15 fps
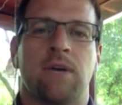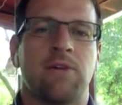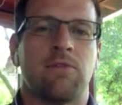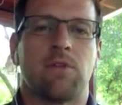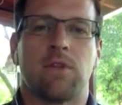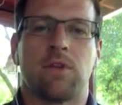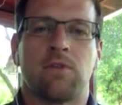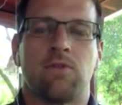
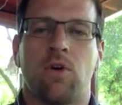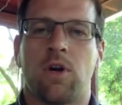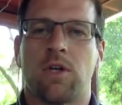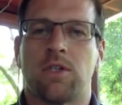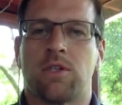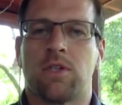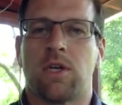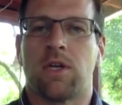everything for
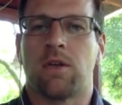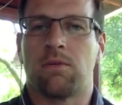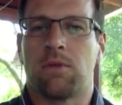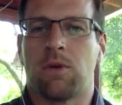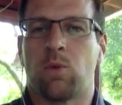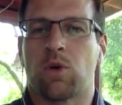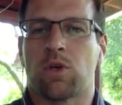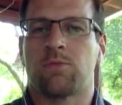us, and
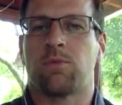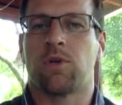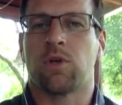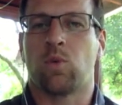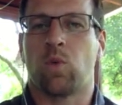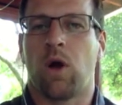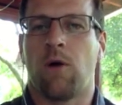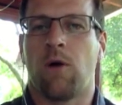it works
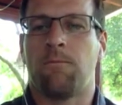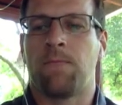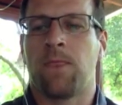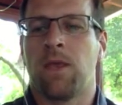pretty well.